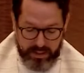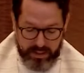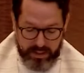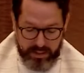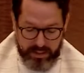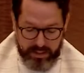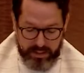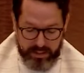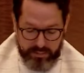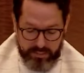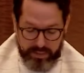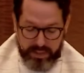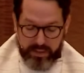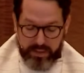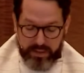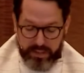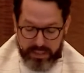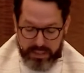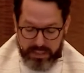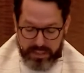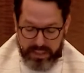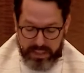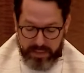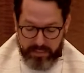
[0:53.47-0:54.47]
We are in
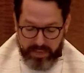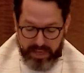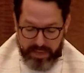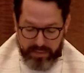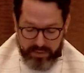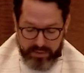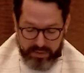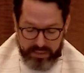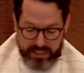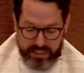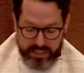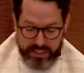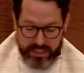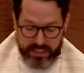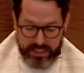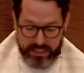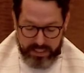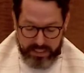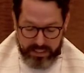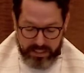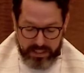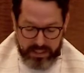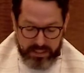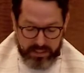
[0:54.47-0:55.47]
the same neighborhood
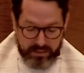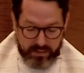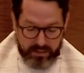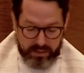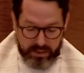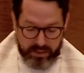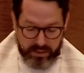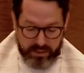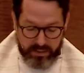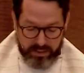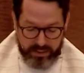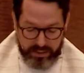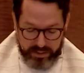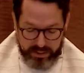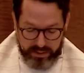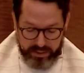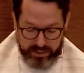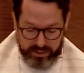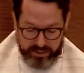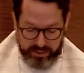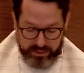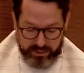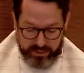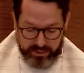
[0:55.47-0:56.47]
and still close to the
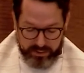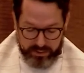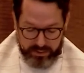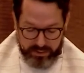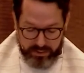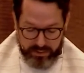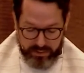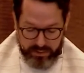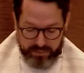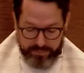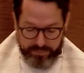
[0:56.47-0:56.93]
church.